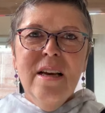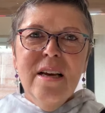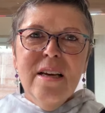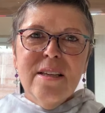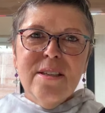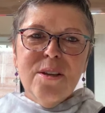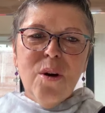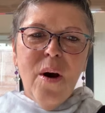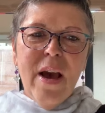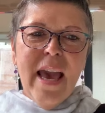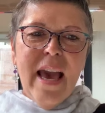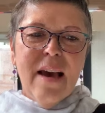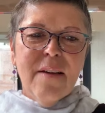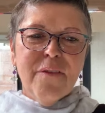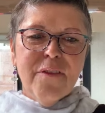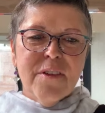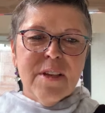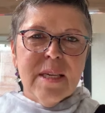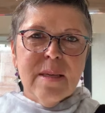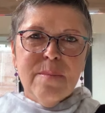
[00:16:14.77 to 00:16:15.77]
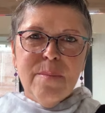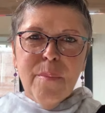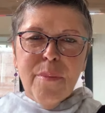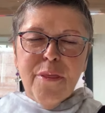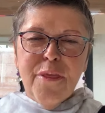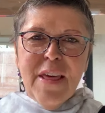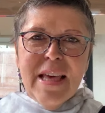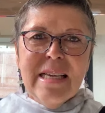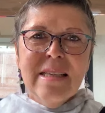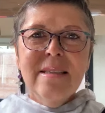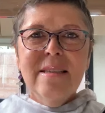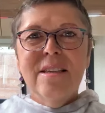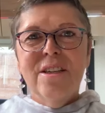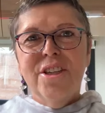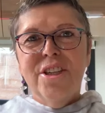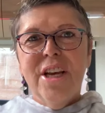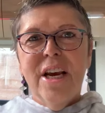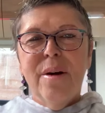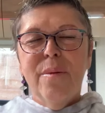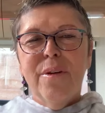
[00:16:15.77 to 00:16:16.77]
So I have some things to
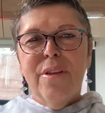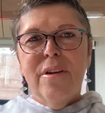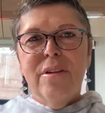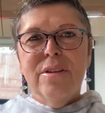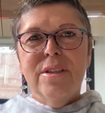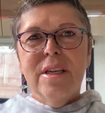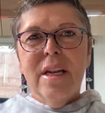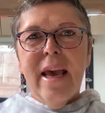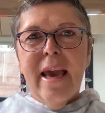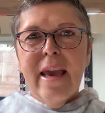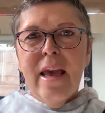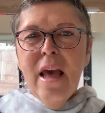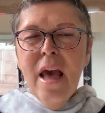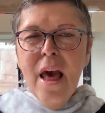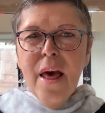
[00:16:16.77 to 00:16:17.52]
share with you today